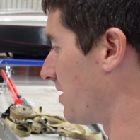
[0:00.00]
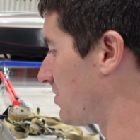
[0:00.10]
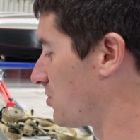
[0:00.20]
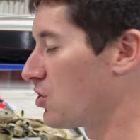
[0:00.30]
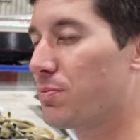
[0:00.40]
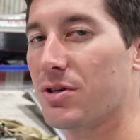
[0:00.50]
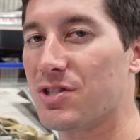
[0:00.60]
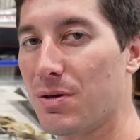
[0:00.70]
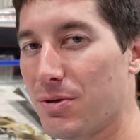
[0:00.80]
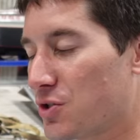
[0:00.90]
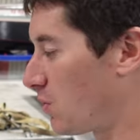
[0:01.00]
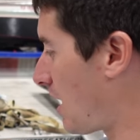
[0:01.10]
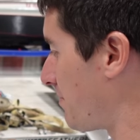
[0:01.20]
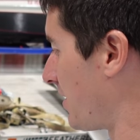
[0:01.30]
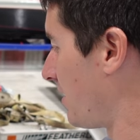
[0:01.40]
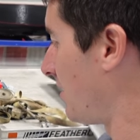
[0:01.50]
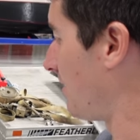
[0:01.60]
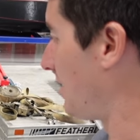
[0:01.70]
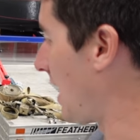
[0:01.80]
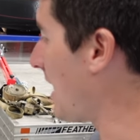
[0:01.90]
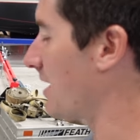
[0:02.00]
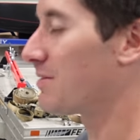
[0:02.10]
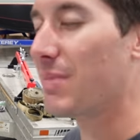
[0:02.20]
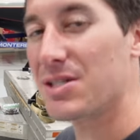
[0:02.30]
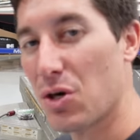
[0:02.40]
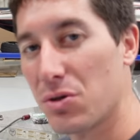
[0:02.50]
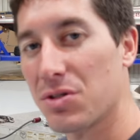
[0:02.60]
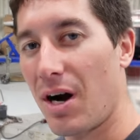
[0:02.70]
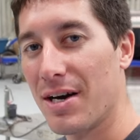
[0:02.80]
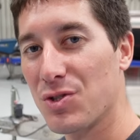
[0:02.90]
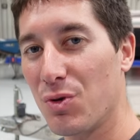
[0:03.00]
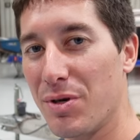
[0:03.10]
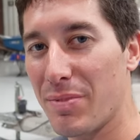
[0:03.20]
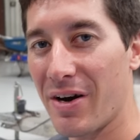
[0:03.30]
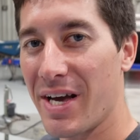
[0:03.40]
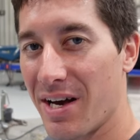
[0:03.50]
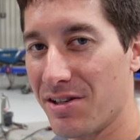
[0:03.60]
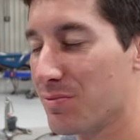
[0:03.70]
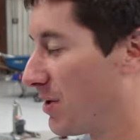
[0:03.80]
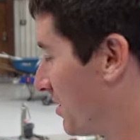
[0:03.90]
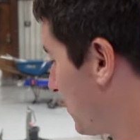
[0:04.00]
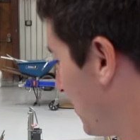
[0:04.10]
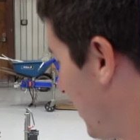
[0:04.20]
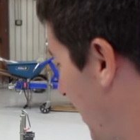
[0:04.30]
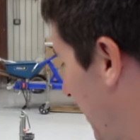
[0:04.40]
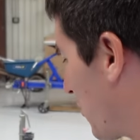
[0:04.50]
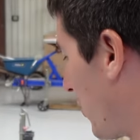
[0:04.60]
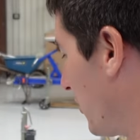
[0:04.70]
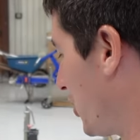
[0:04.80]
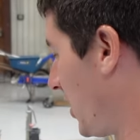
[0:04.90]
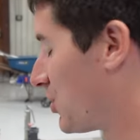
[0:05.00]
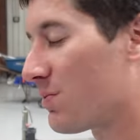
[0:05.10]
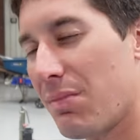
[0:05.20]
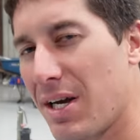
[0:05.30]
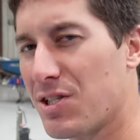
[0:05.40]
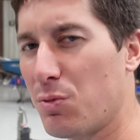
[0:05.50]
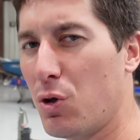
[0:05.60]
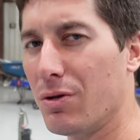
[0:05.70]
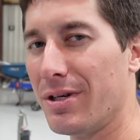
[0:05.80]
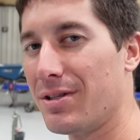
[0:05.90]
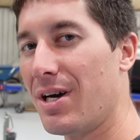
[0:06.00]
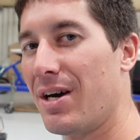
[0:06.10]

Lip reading: a super simple swap. And my total cost will be about $800 and an oil change and some coolant.